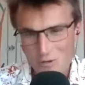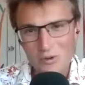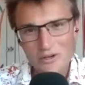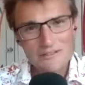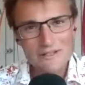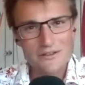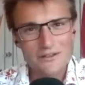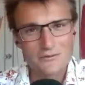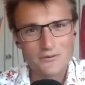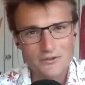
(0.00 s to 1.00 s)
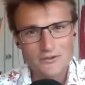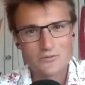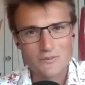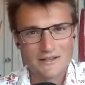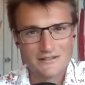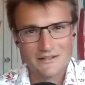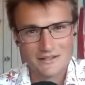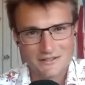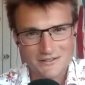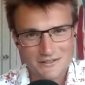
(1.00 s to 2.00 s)
what is it that for you makes
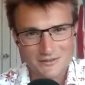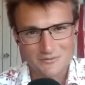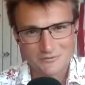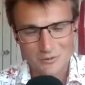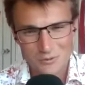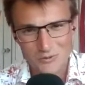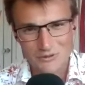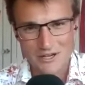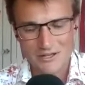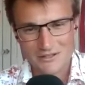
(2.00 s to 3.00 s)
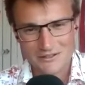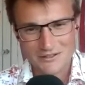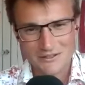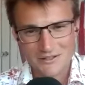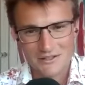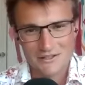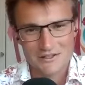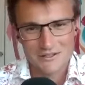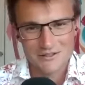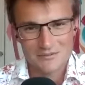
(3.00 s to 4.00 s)
this rewarding?
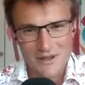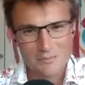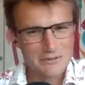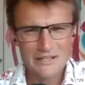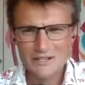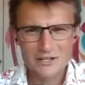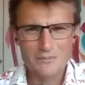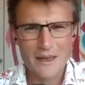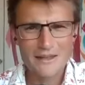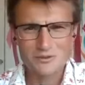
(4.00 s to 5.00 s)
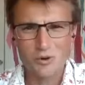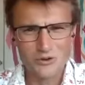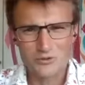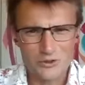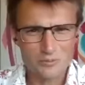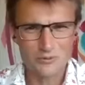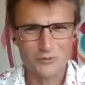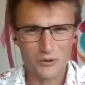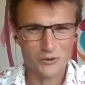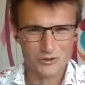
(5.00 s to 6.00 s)
And particularly compared think, to what you were doing
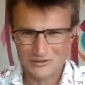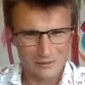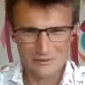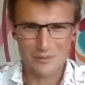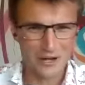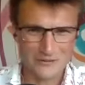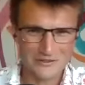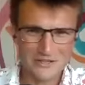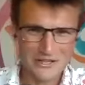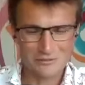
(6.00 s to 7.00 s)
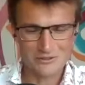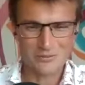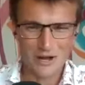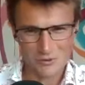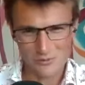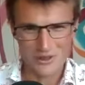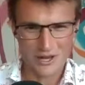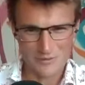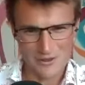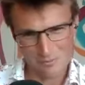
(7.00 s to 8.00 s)
before, because that was part of a team as well with
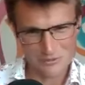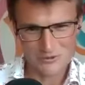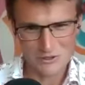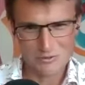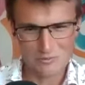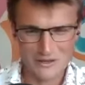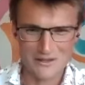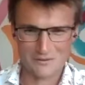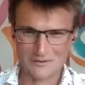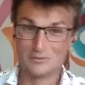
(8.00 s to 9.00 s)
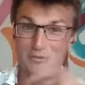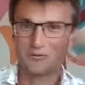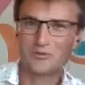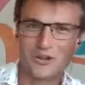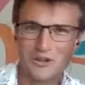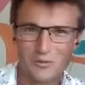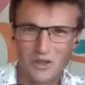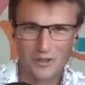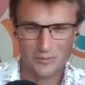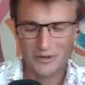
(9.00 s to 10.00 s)
IBM, presumably there was only with
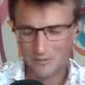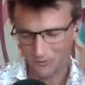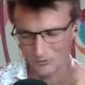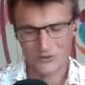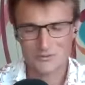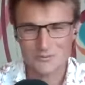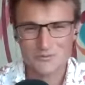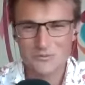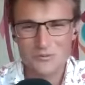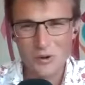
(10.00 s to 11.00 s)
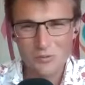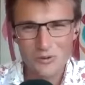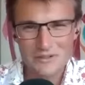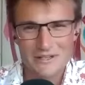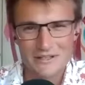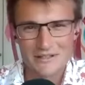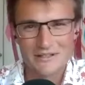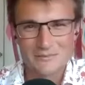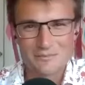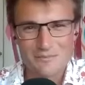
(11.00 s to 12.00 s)
other people. So, what was it
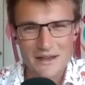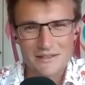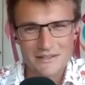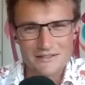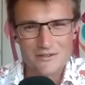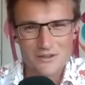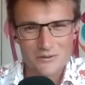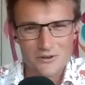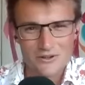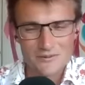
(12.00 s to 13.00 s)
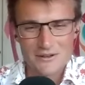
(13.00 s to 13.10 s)
that made this well, so different?